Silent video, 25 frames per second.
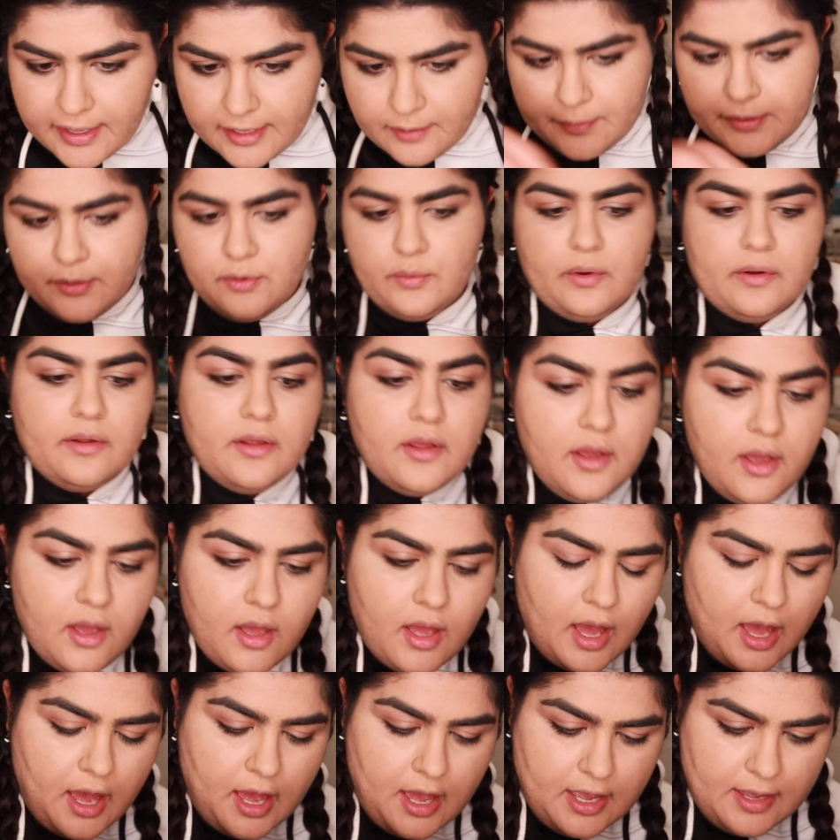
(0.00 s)
anyway, cool.
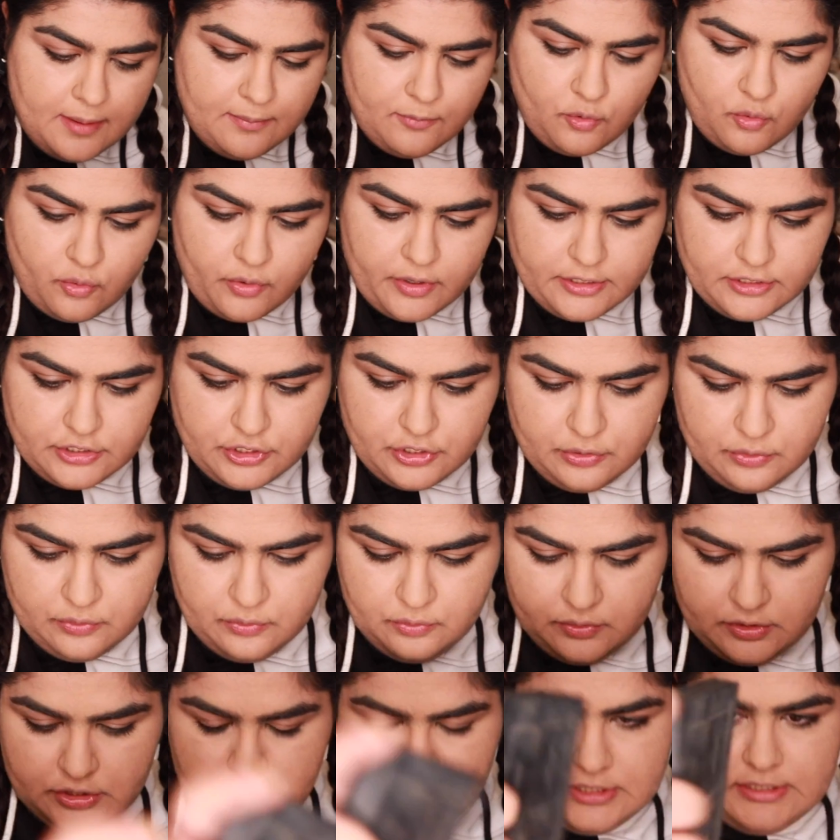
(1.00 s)
I'm going
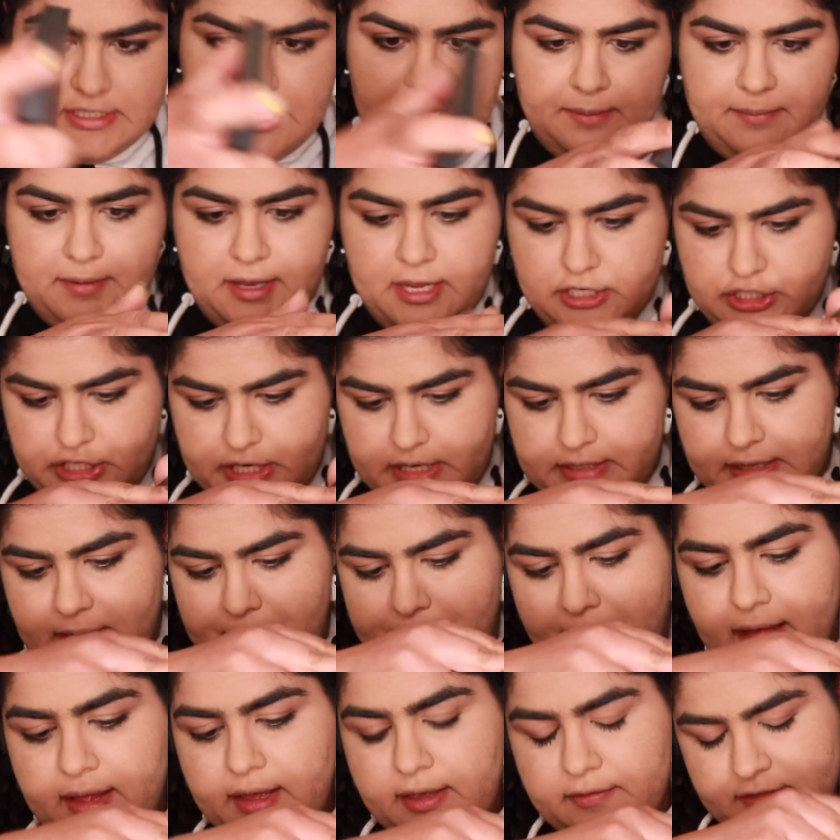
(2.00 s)
to just take my Shade and Light
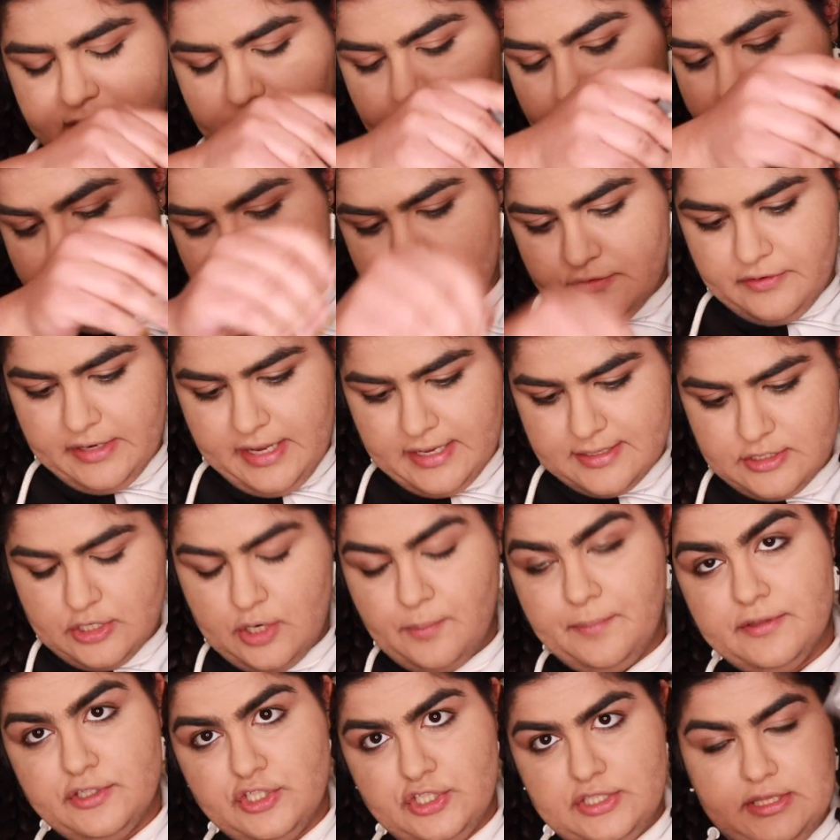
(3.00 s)
palette, same one I use for Gaston,
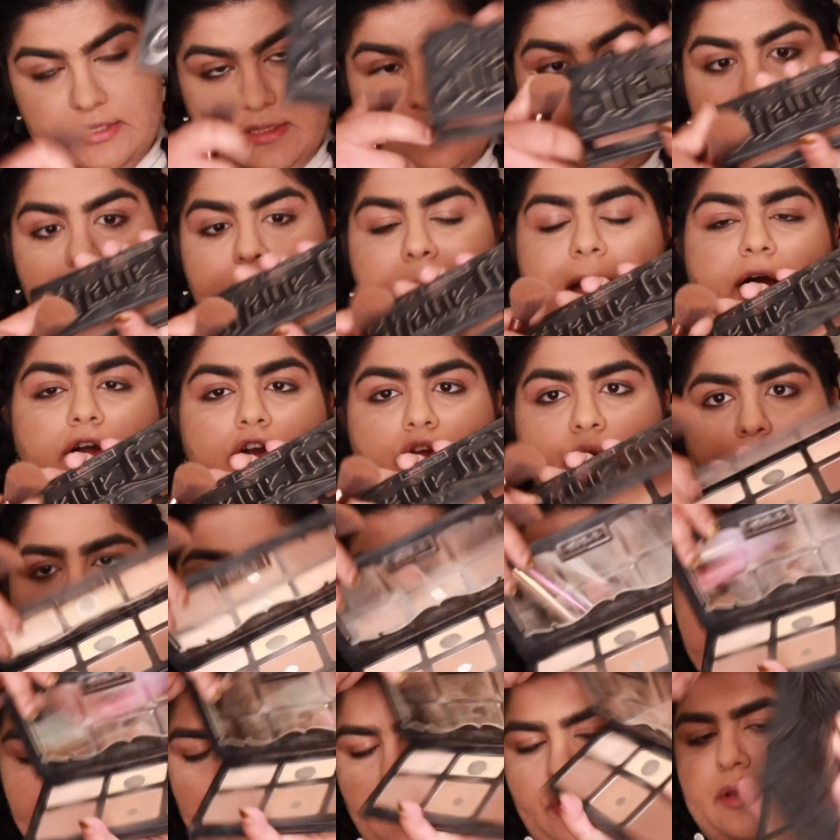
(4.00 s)
but just the, the powder one,
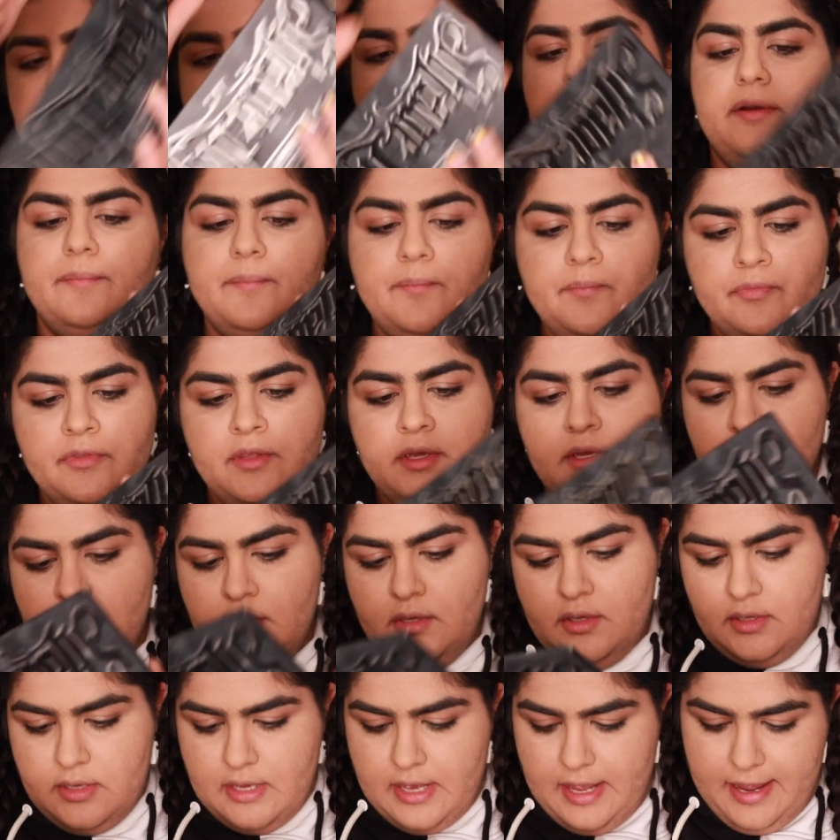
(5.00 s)
not the cream one.
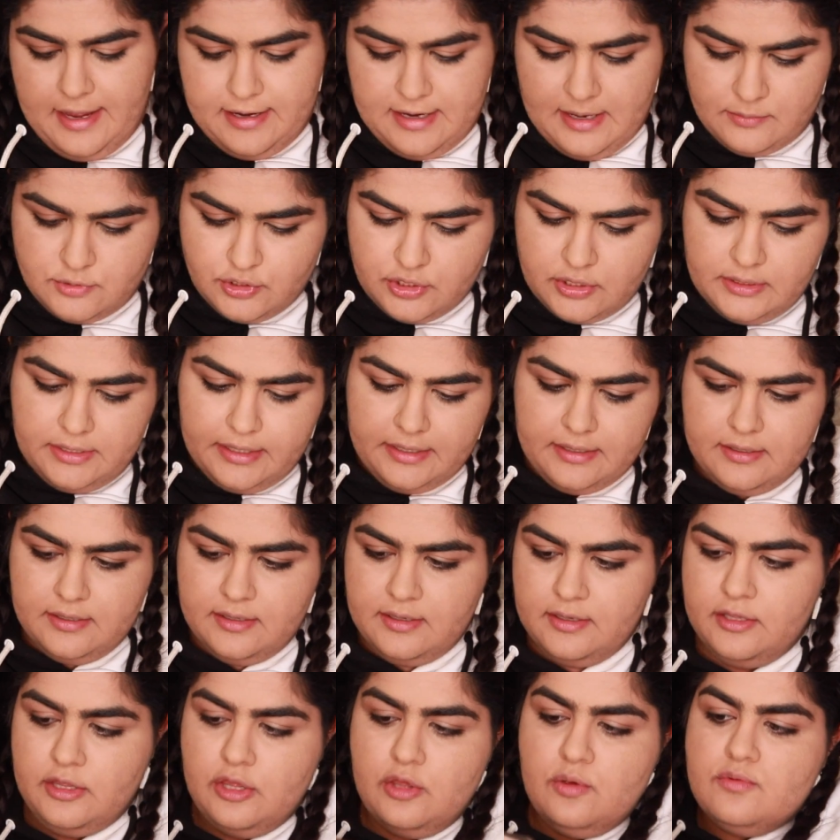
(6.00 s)
And I'm just gonna like
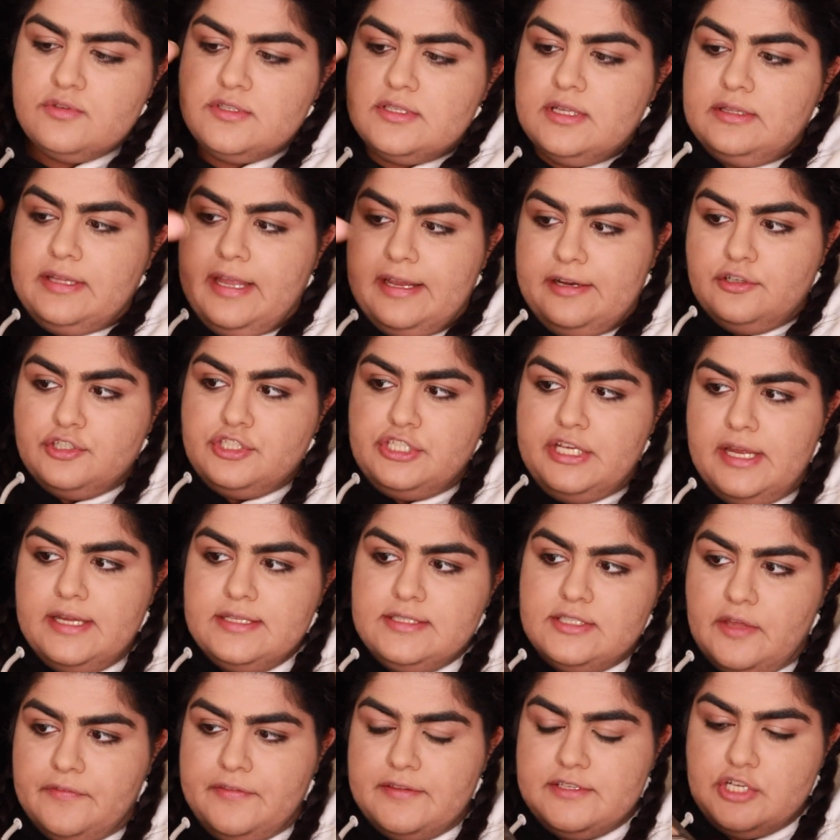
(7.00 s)
use the lighter
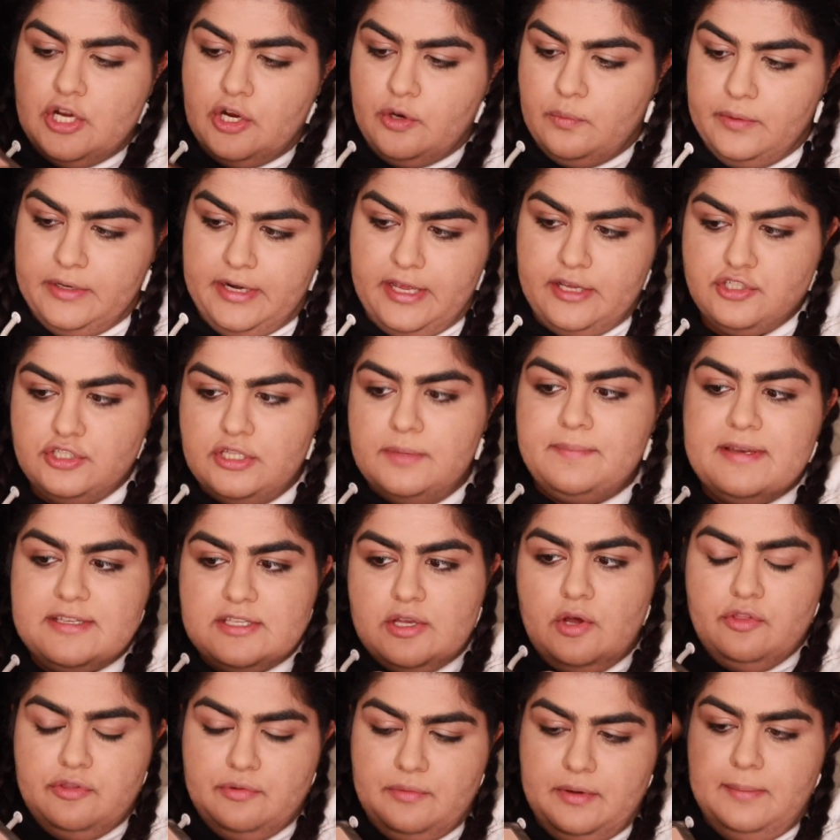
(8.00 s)
shades, not this dark one. I usually mix
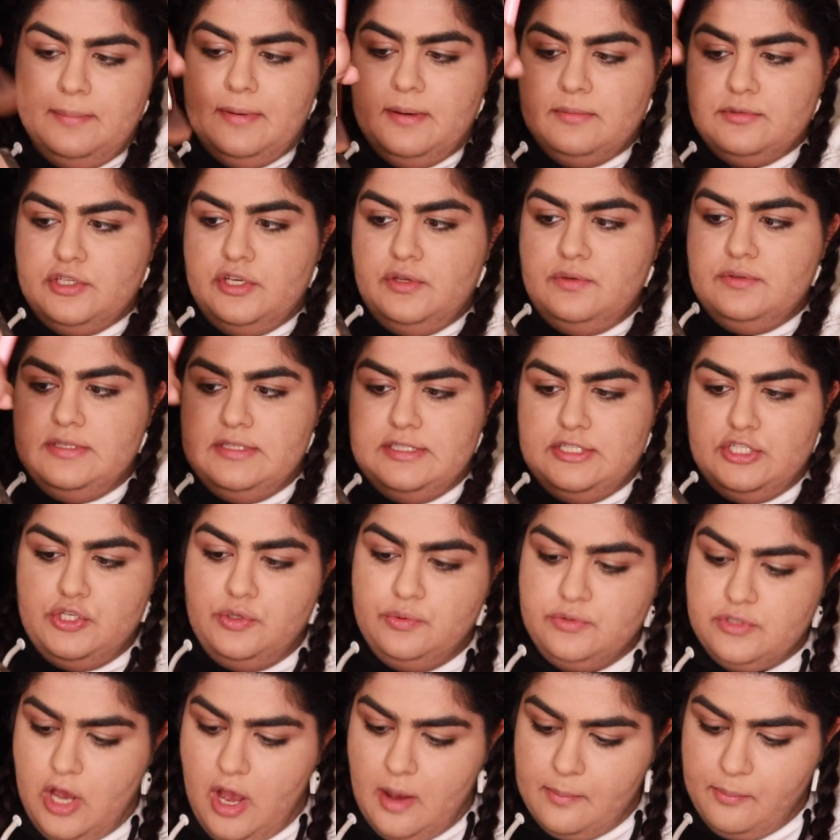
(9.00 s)
all three, but I'm just gonna use these two
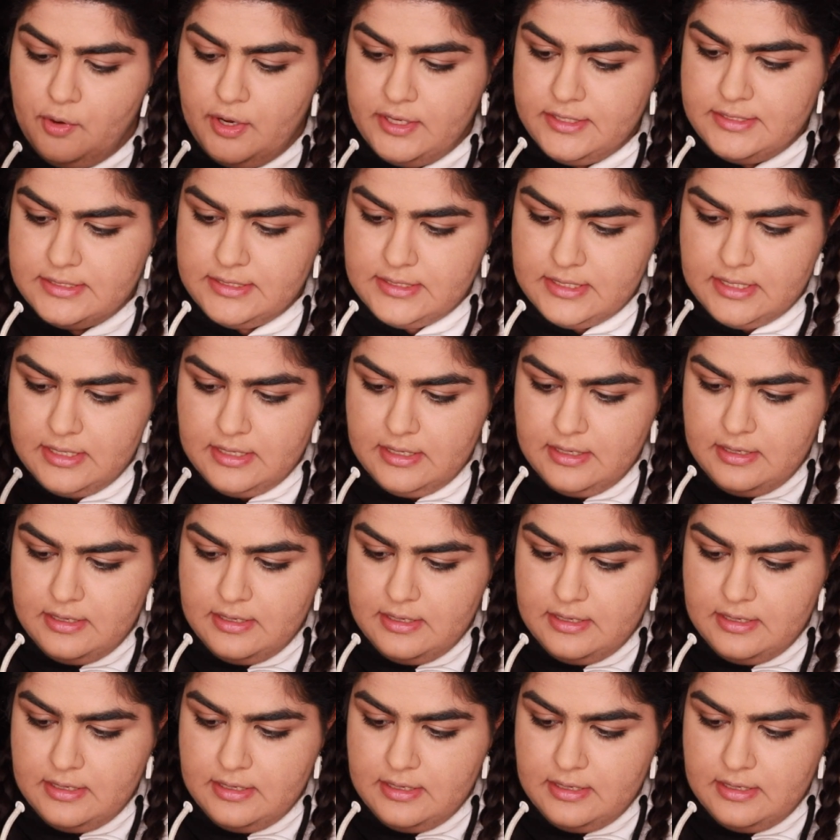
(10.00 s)
top ones